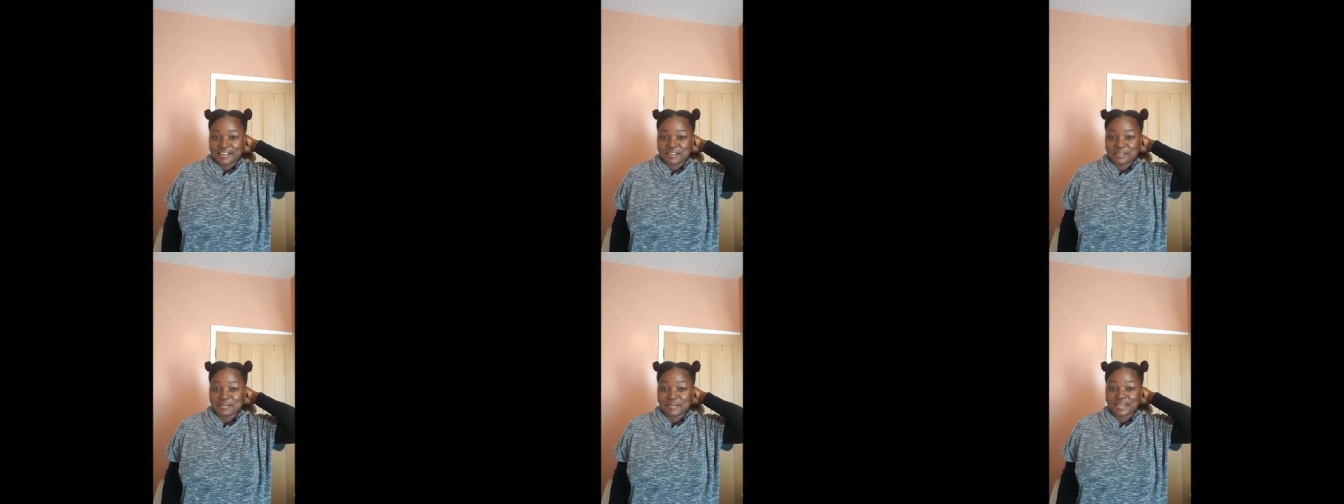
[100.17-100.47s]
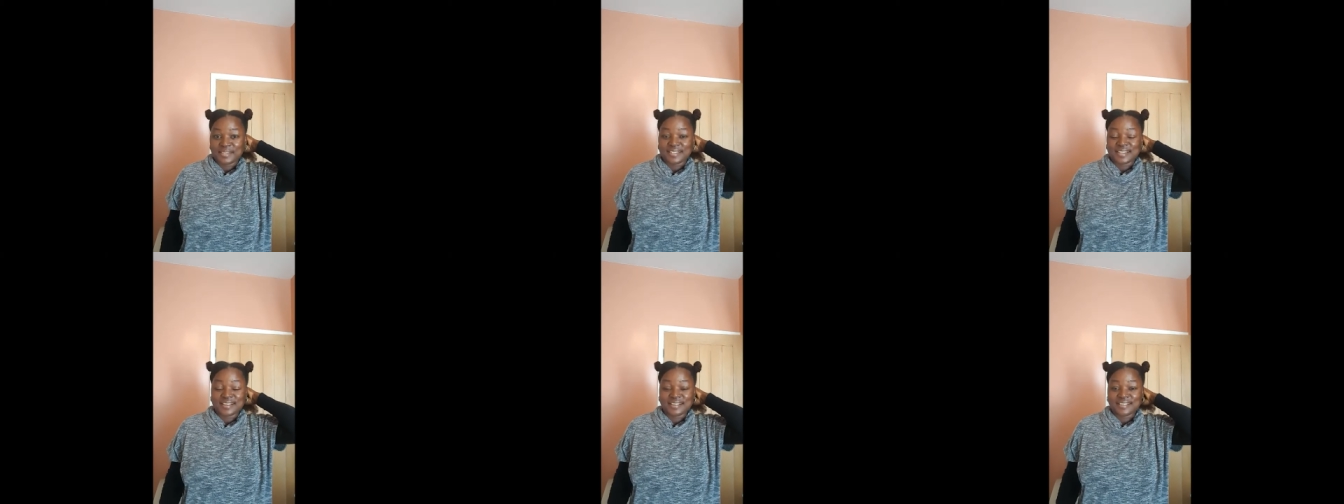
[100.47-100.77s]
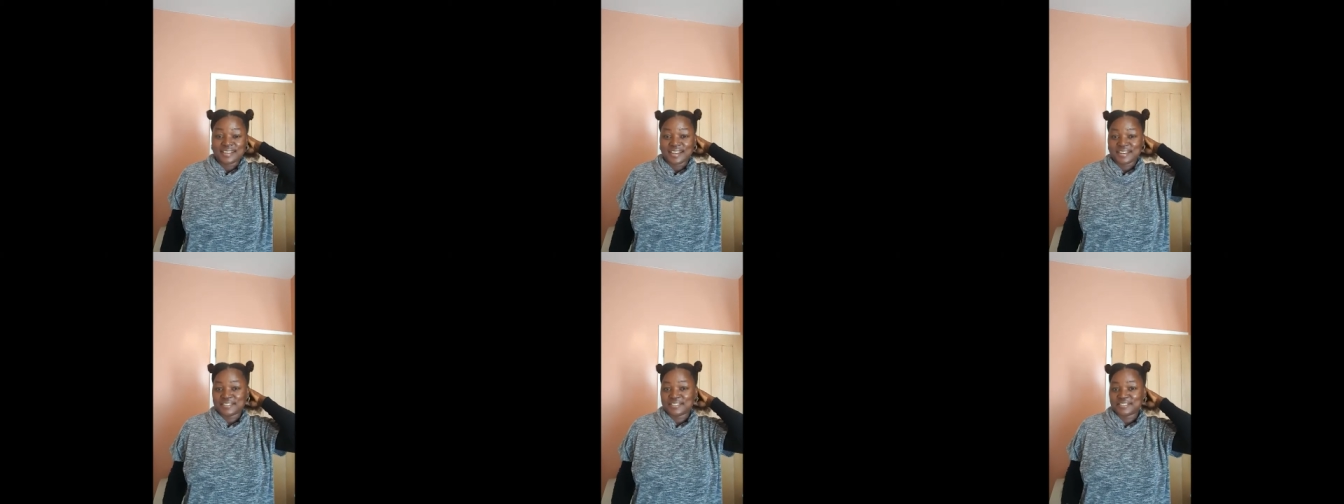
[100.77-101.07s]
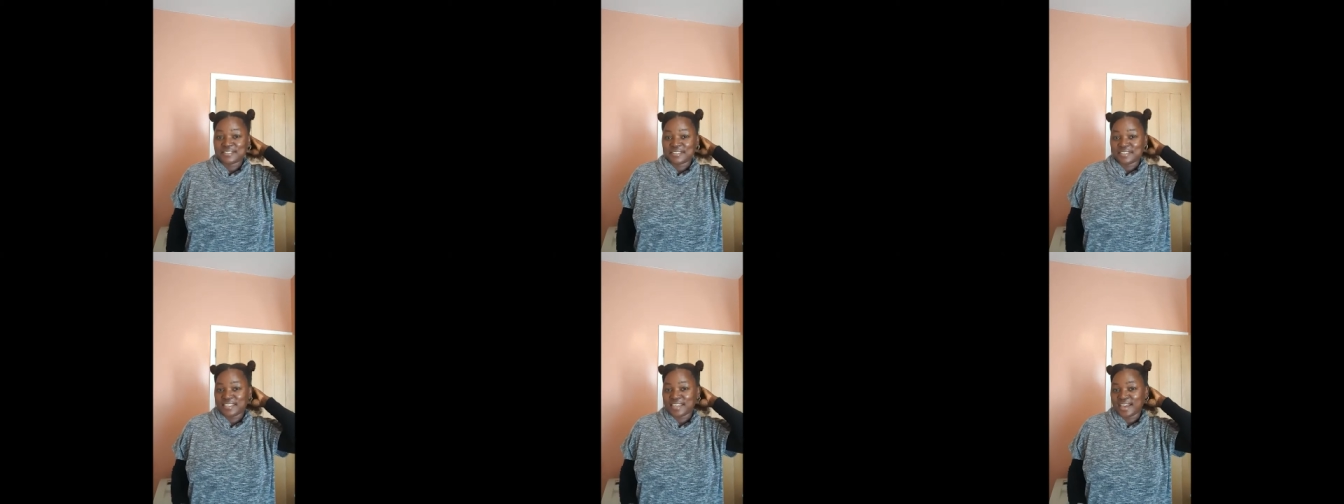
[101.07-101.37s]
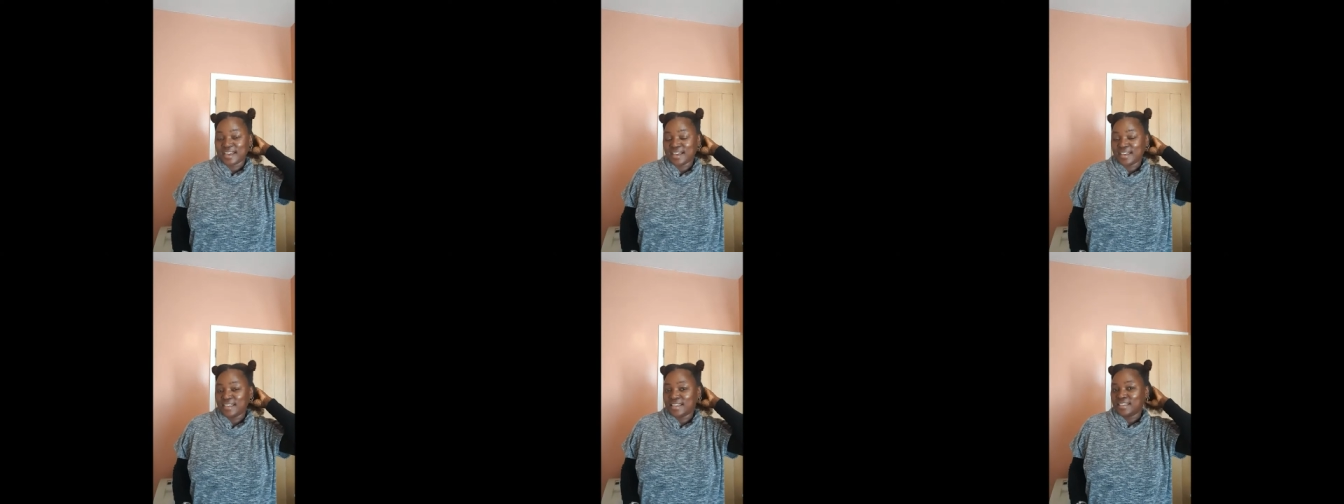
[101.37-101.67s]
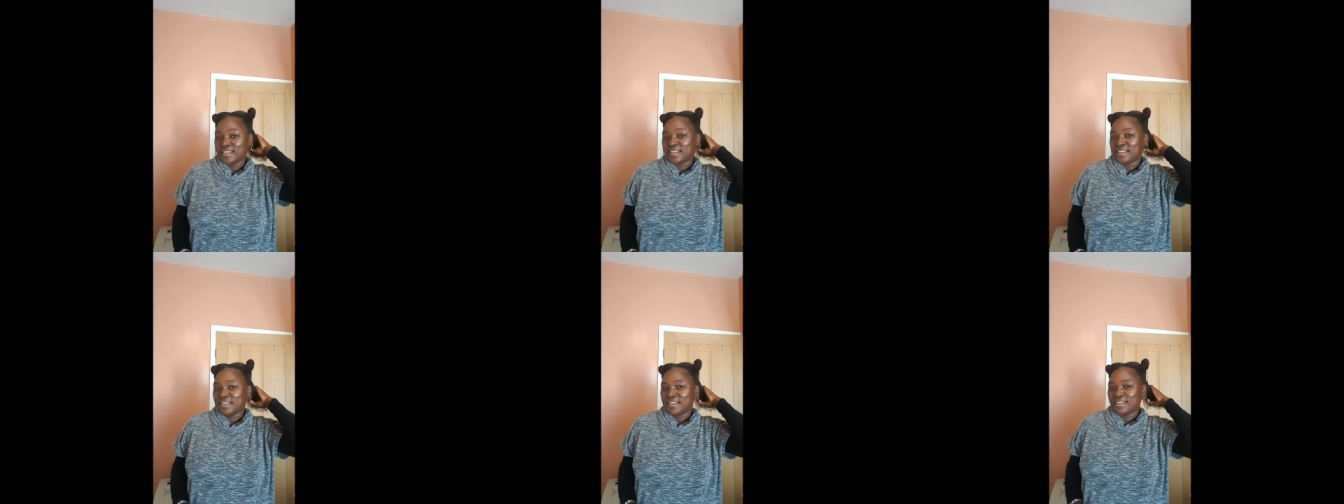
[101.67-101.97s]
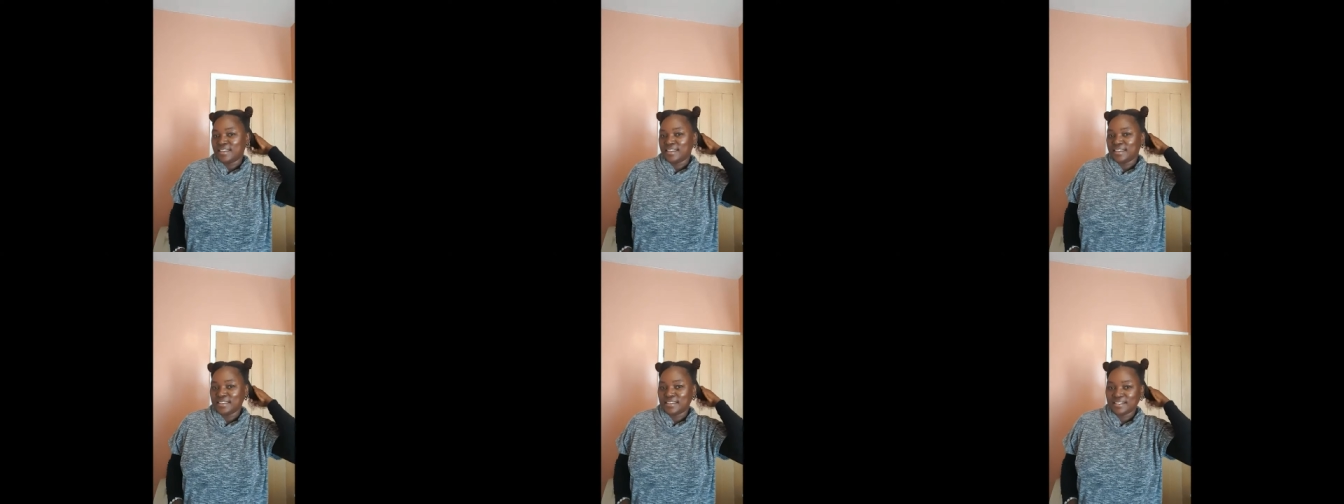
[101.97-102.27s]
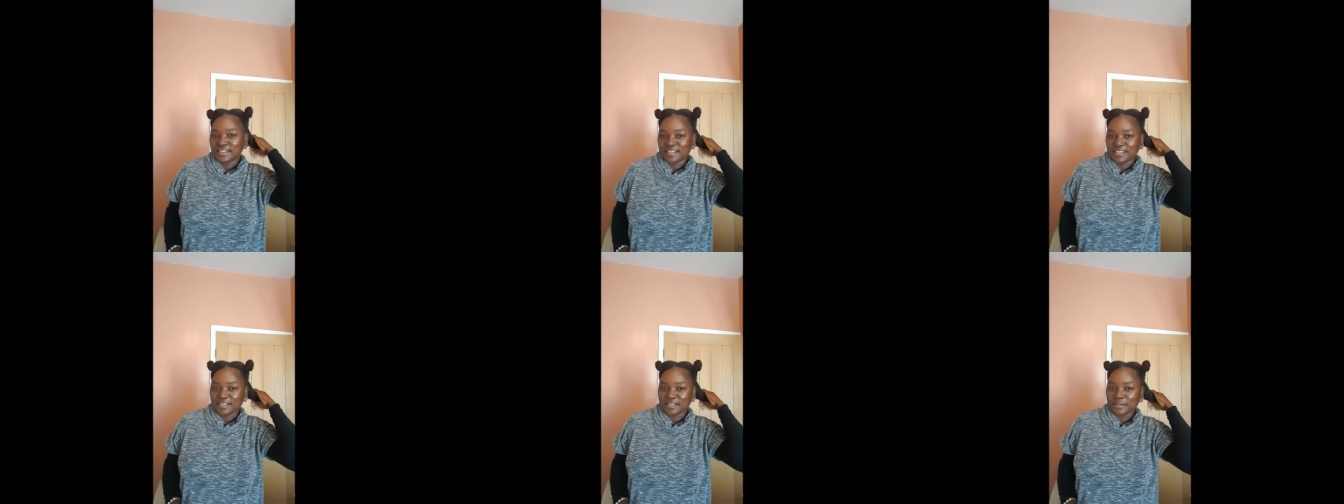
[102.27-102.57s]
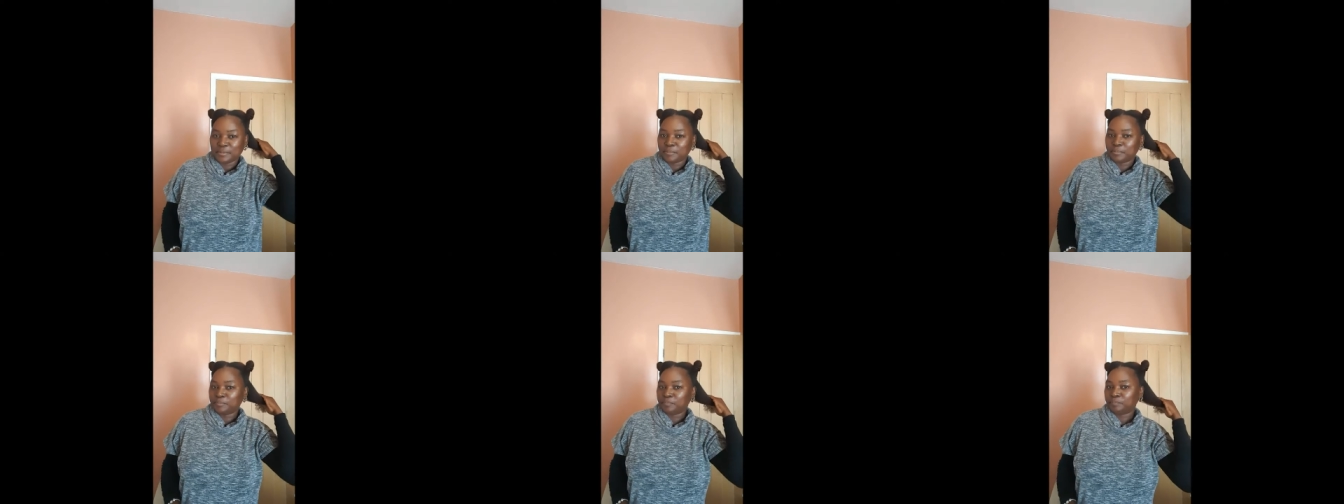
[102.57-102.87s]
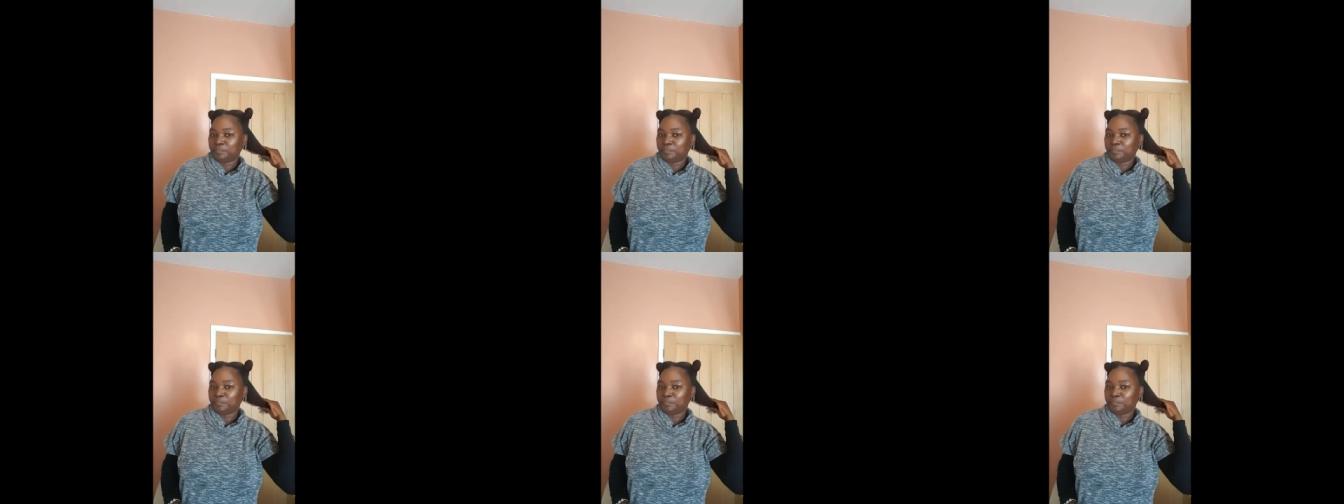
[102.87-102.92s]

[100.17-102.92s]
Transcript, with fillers: comment down, I'll show you that. And uh,